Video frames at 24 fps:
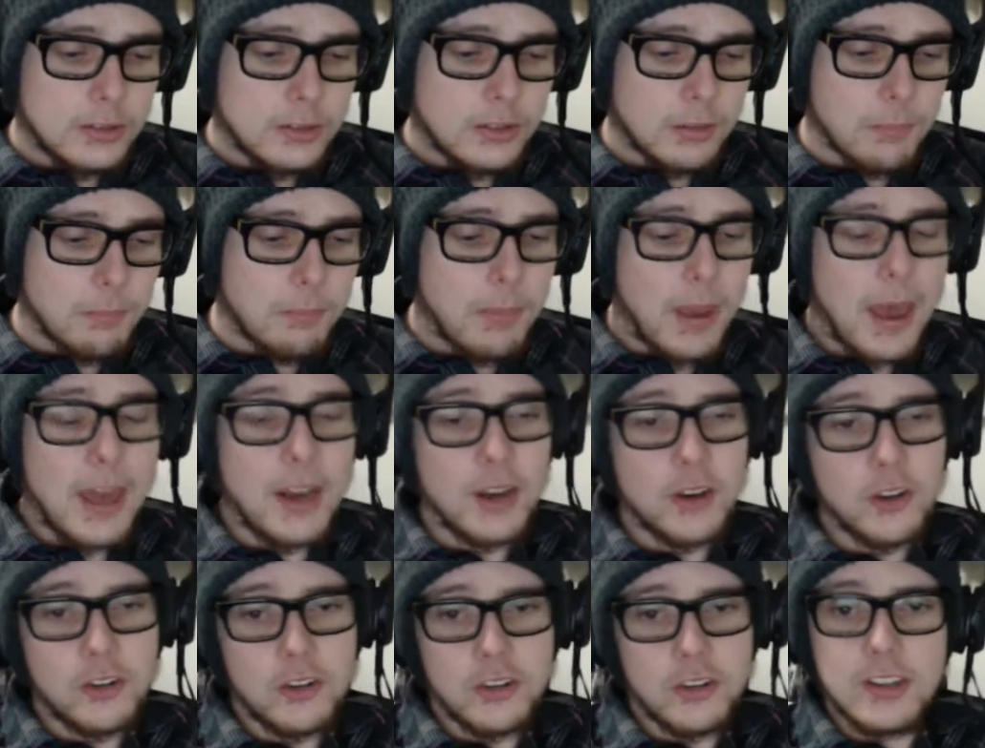
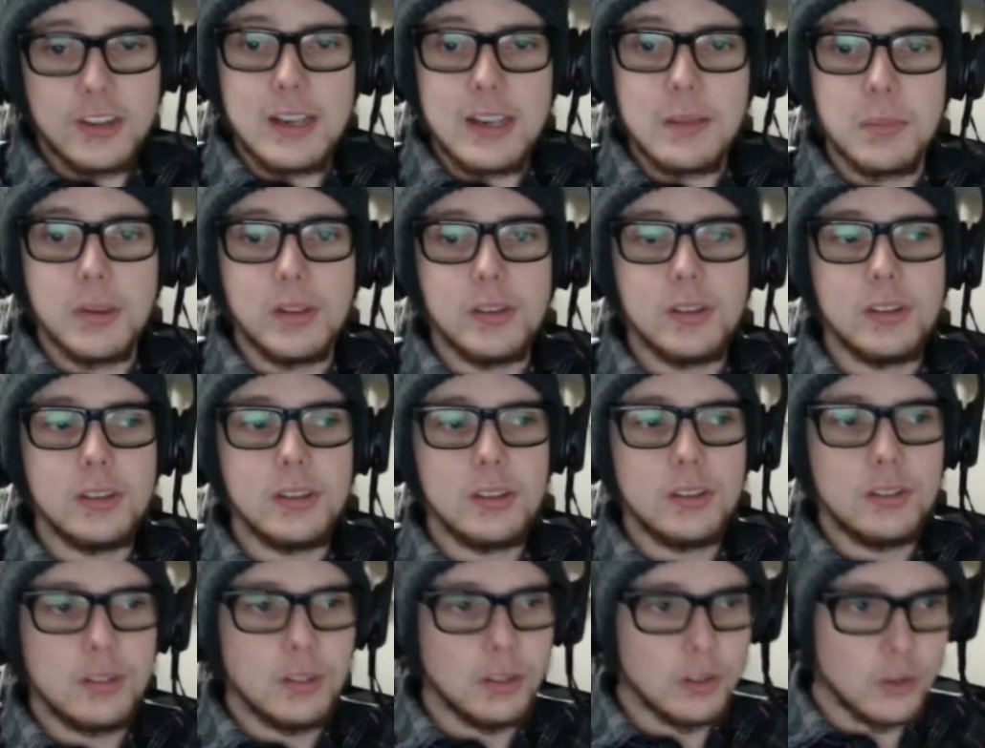banish
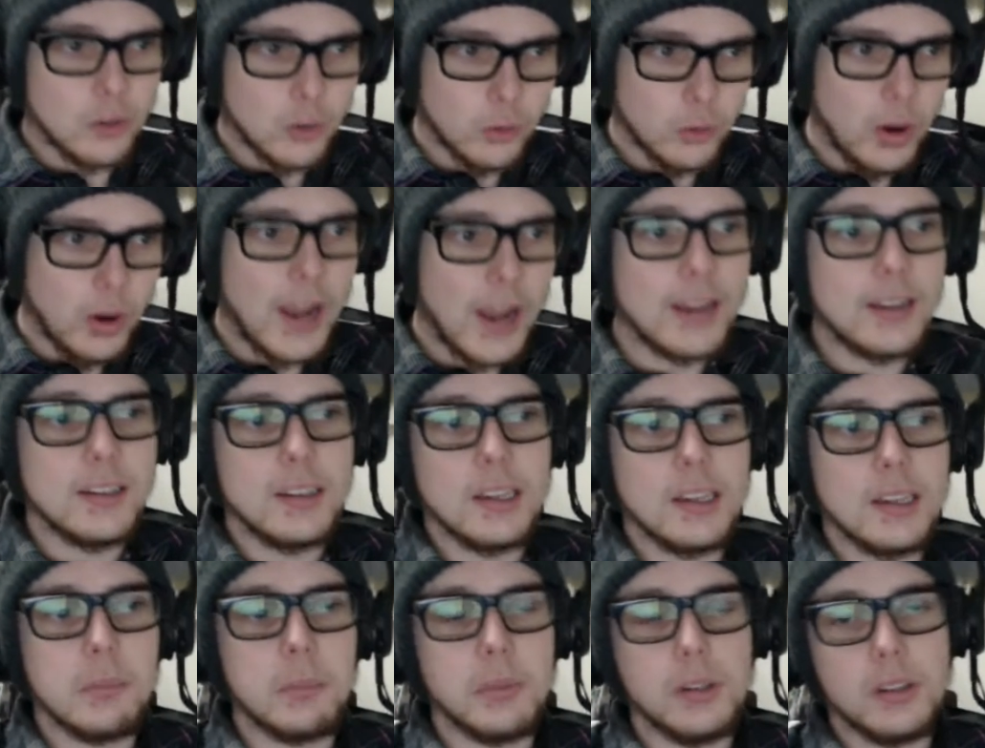demons, to track
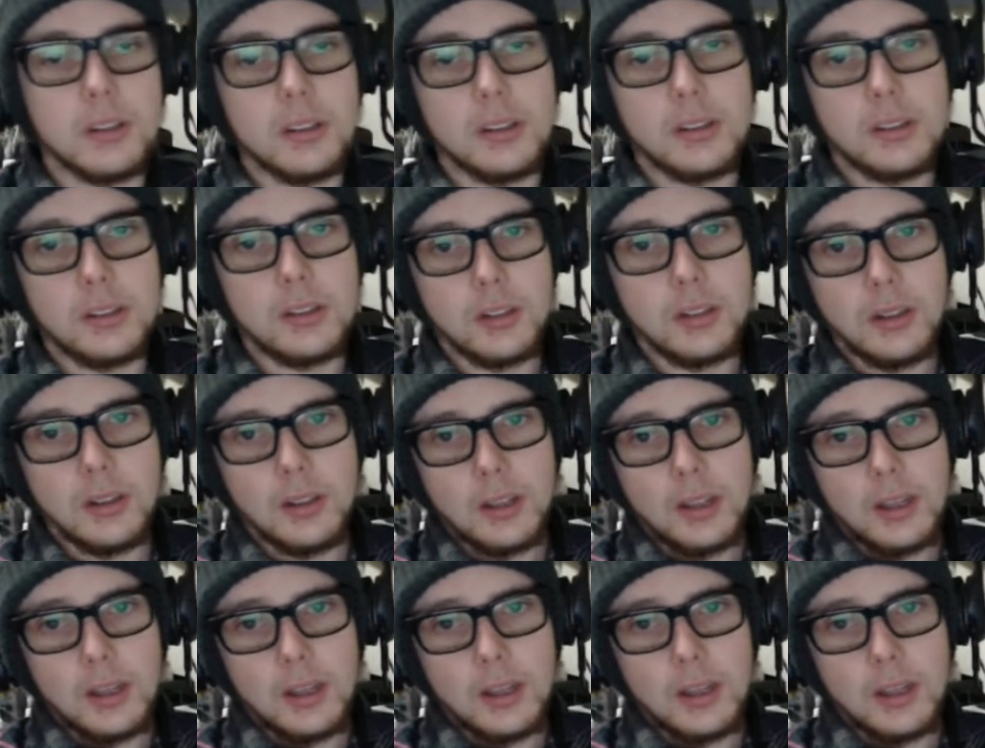demons.